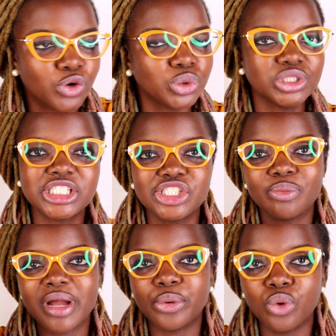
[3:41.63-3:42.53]
Oh, this is
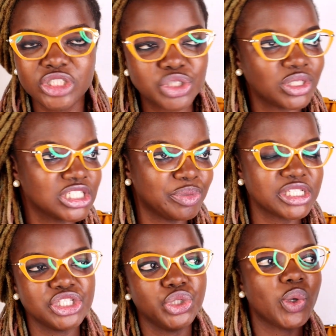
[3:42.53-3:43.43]
not my own. This one is
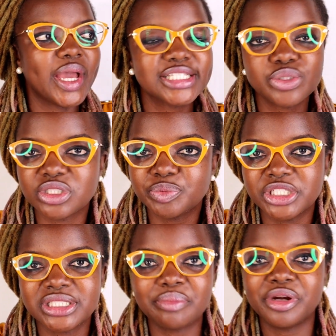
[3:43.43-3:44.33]
based in the US. This one is
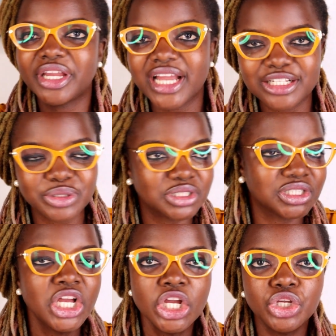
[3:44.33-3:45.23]
based in America. So
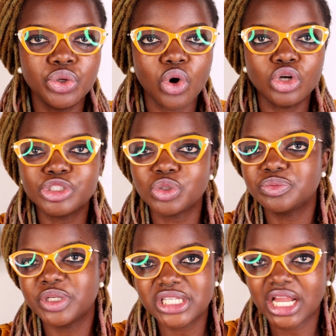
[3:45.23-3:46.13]
or this one
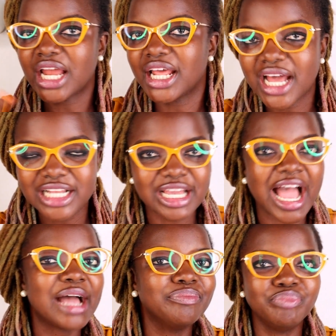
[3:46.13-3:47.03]
is based in Canada.
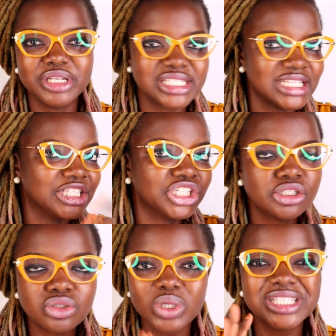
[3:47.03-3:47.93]
I'm based in Nigeria.
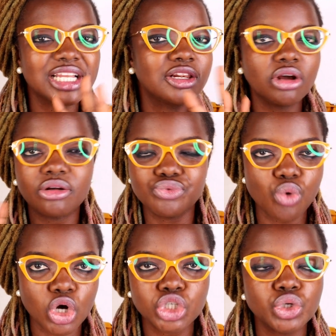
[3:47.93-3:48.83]
So it's a lot of
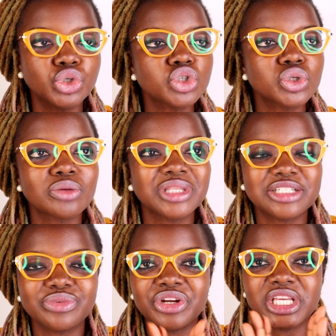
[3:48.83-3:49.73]
work. So you just want something
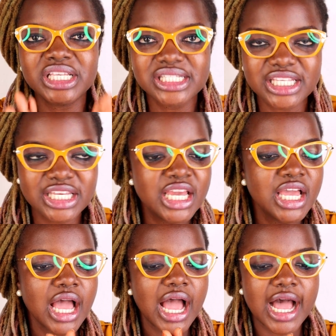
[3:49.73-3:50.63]
that's very easy
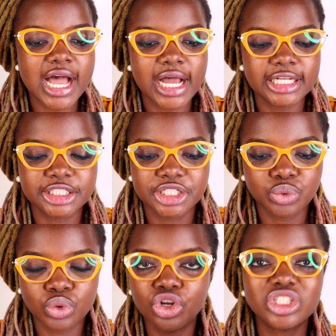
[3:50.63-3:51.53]
and
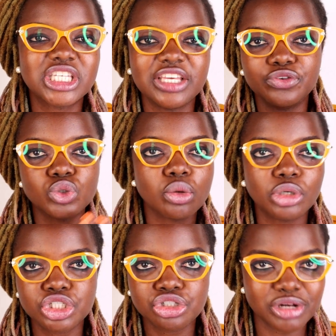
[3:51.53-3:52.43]
will not give you so
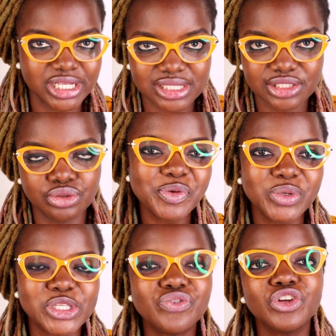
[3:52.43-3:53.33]
much stress. If
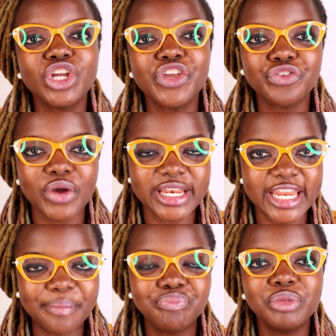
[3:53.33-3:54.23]
you're looking for a
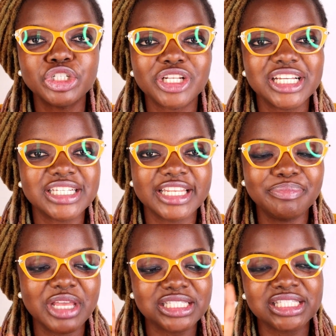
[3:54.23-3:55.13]
name, make sure that it's a
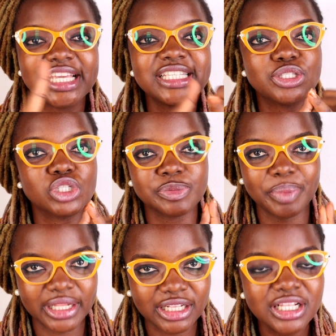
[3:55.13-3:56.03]
name that is easy to
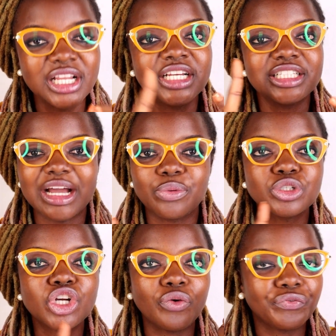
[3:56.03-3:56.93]
spell, that
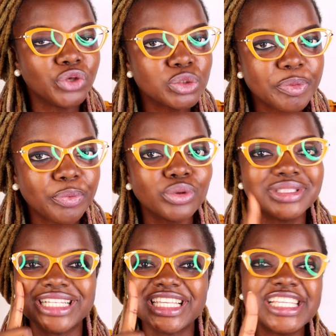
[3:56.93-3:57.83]
won't confuse people,
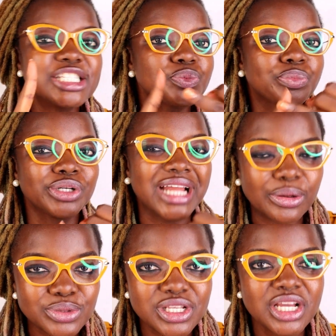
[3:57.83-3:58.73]
that's easy to
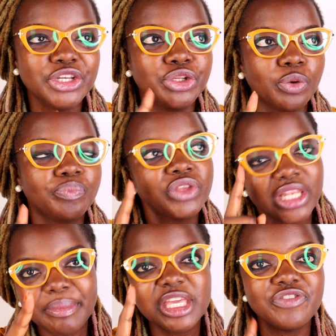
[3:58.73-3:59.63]
pronounce.
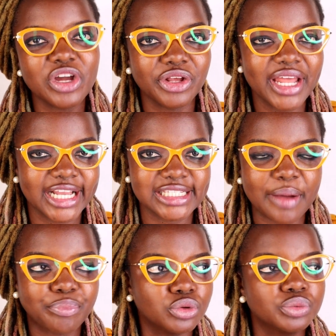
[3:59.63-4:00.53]
Let me give you another
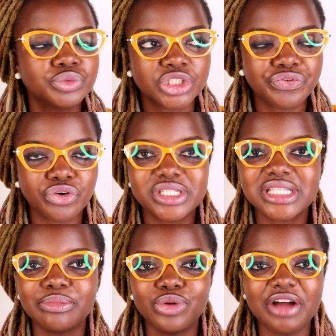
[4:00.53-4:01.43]
example. Take for
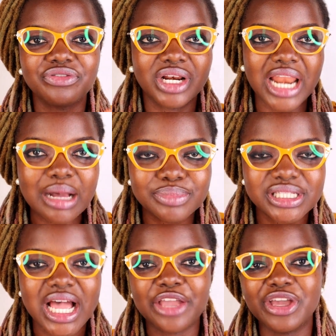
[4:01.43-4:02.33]
instance, you have
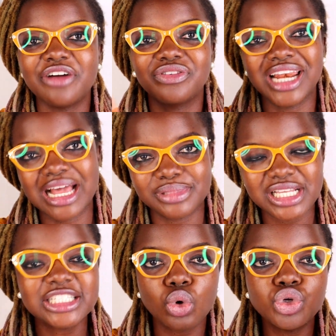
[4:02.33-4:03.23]
Glams and you have Glams.
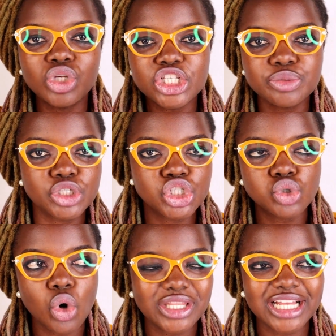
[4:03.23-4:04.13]
So you need to be
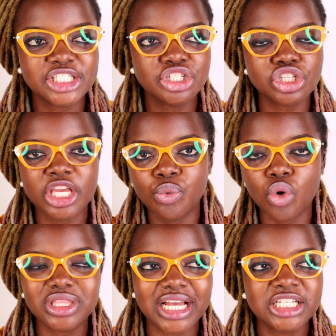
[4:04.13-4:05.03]
sure that it's just a
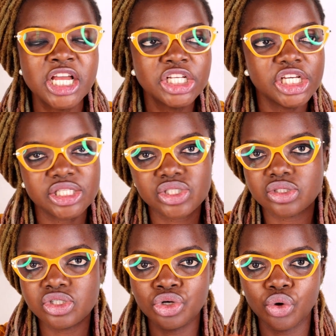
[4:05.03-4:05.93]
word that is,
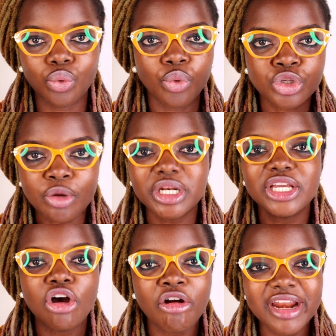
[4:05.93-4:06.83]

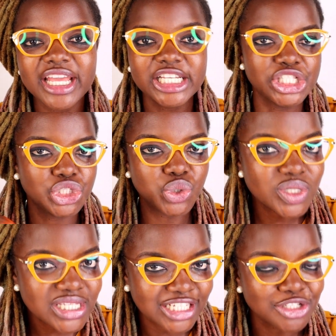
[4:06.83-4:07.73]
somebody already is
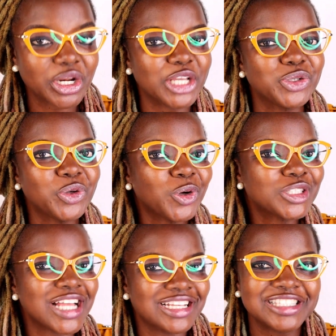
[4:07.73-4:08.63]
using, so that you
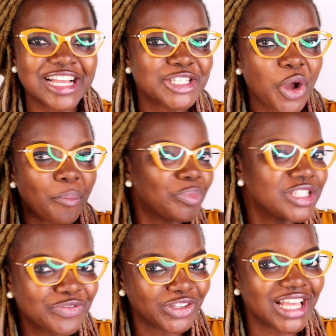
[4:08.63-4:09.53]
don't now start
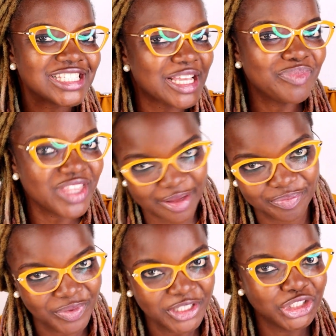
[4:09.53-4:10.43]
competing for that same
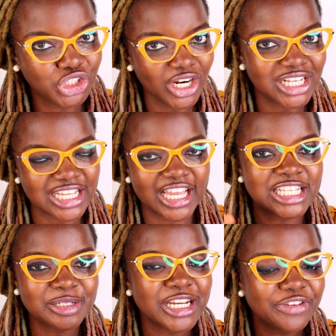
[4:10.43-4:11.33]
name. Do you understand?
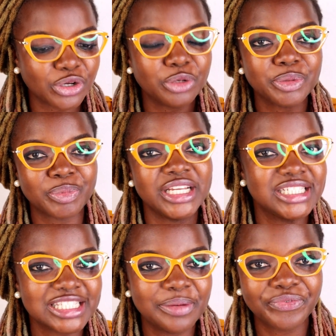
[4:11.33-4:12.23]
Especially if you're going to be playing
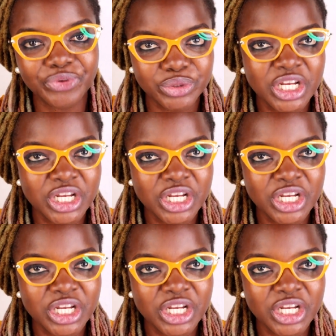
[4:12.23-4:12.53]
the same field.